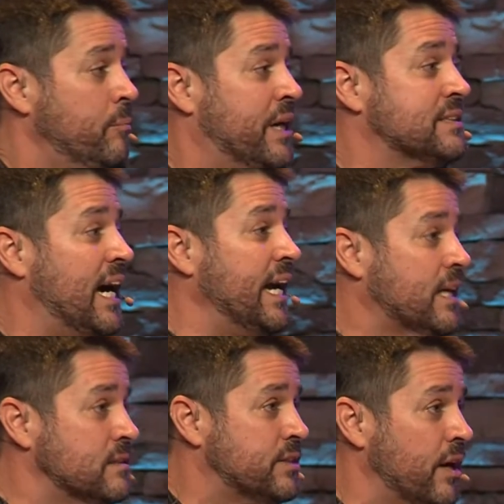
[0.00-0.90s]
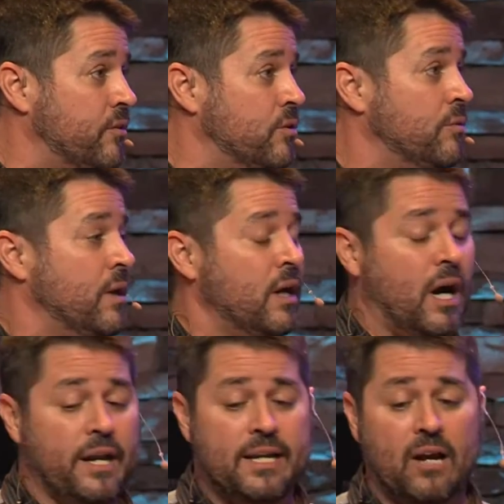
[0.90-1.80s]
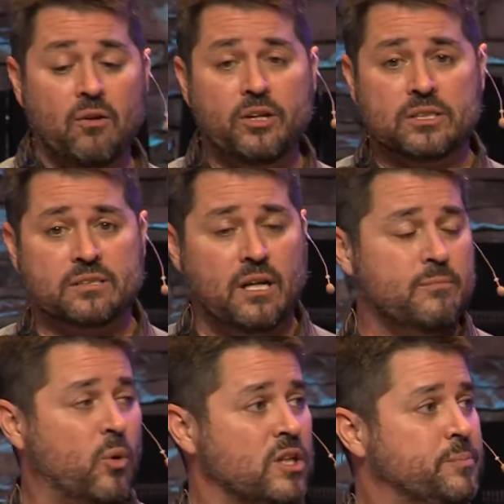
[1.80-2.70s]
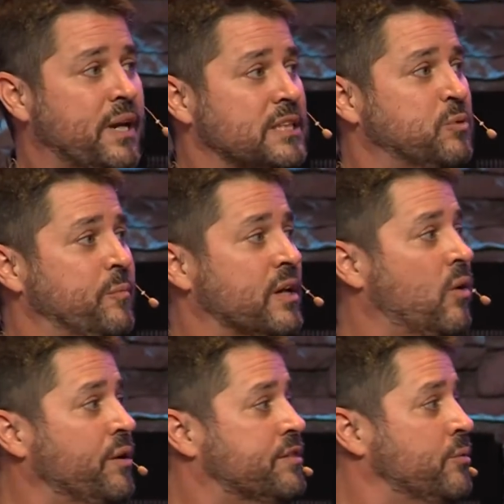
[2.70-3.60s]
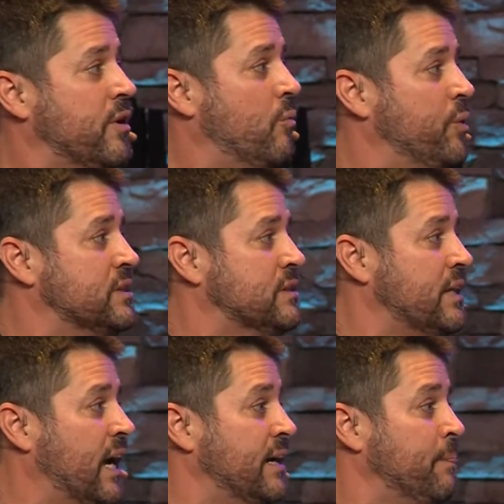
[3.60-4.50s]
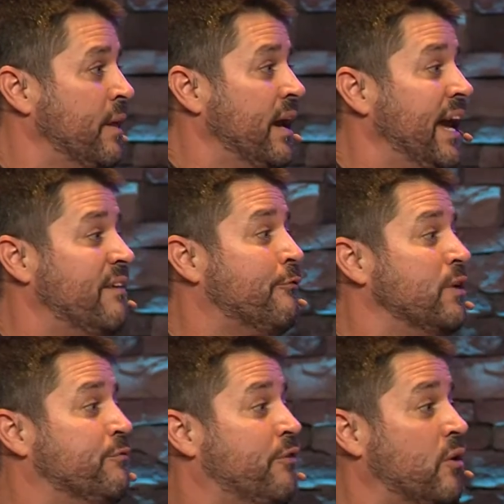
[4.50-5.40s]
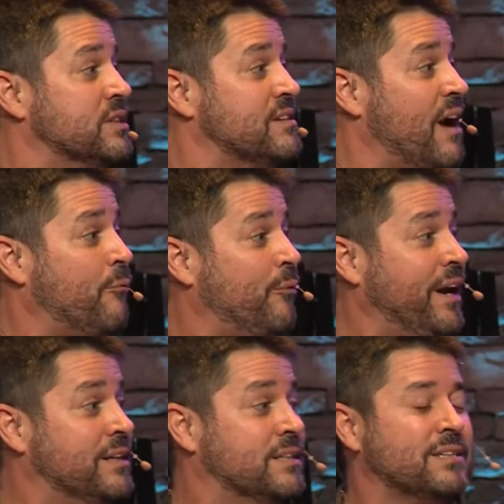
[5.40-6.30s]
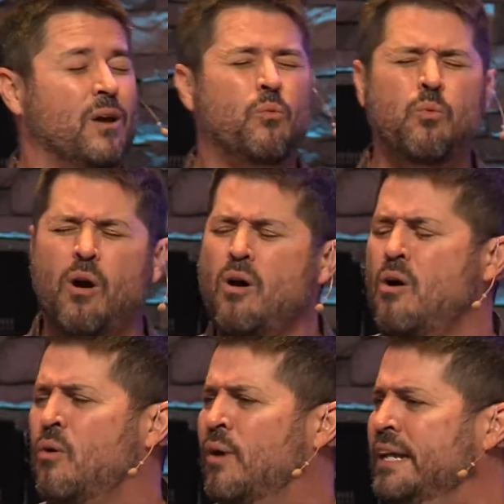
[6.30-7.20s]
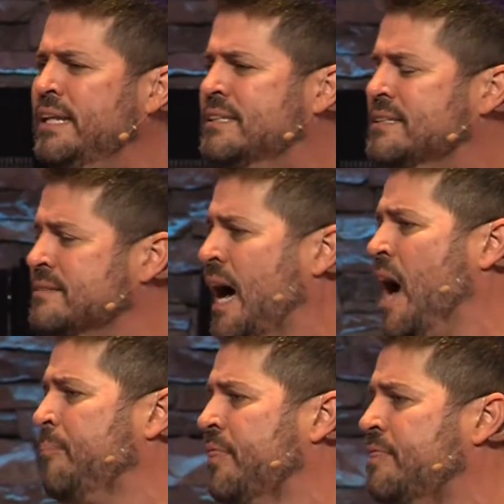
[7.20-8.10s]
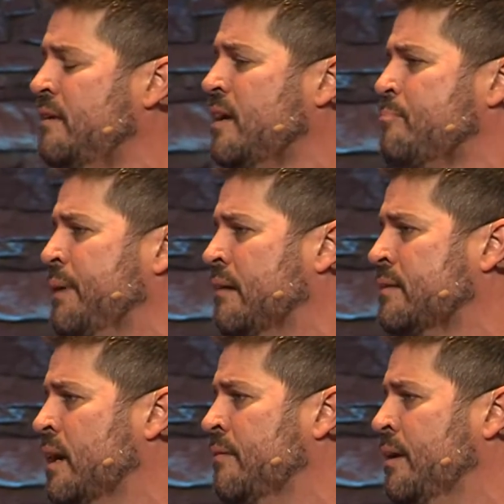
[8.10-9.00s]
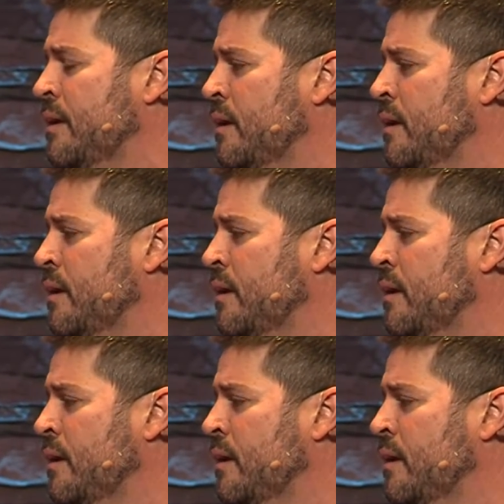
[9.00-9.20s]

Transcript: Because I can tell you, uh, not only on Sunday mornings, but as we've been going through it on Wednesday night, every verse that I read is just like, whoa, I need to stop and think about that